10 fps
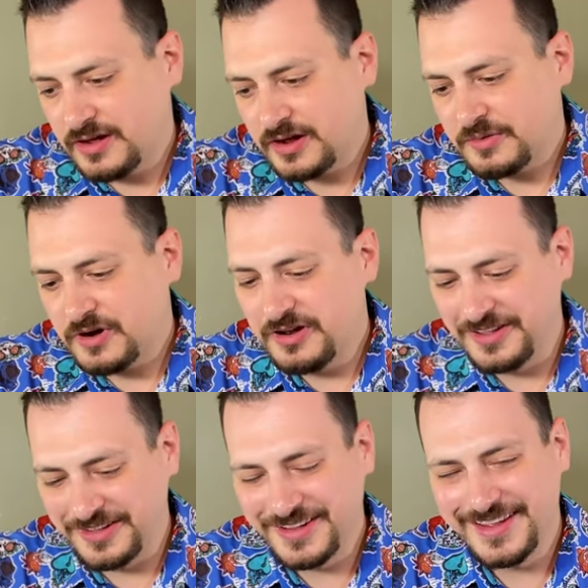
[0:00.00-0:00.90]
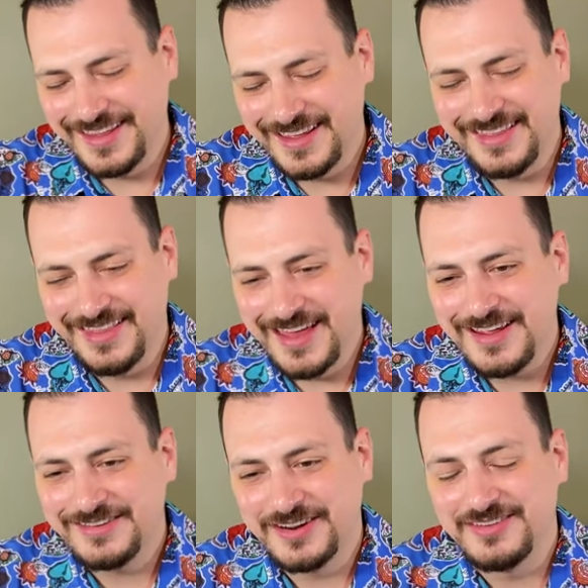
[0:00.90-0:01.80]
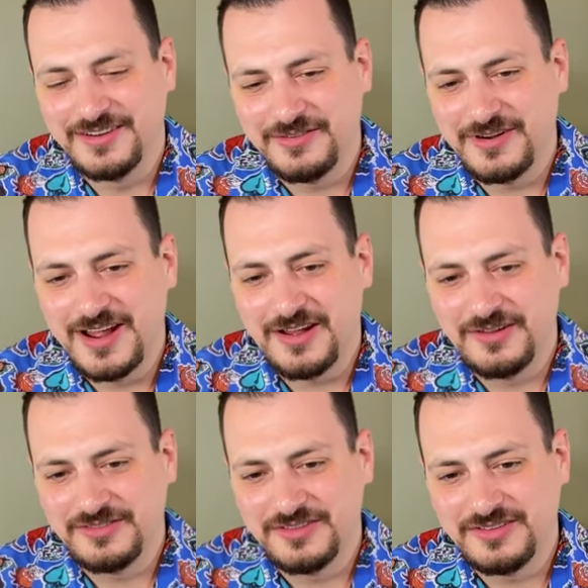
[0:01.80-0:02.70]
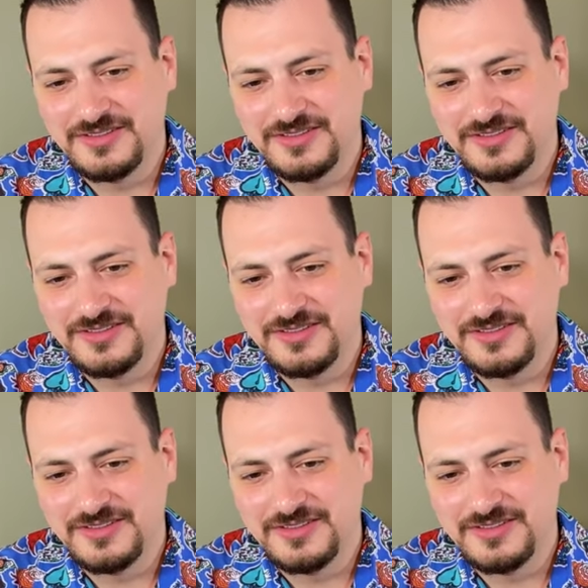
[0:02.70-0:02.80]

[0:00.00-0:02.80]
ironically, they turned it around.